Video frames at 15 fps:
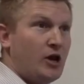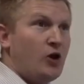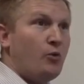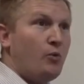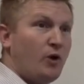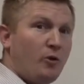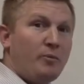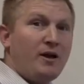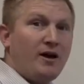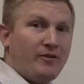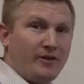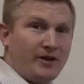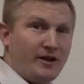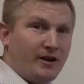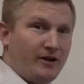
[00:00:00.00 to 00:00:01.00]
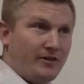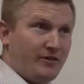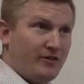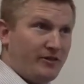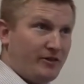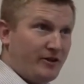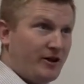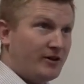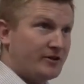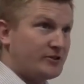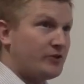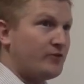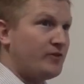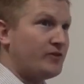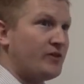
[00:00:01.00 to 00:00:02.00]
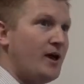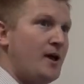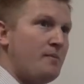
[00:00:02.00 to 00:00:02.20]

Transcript: will be on the conic surface.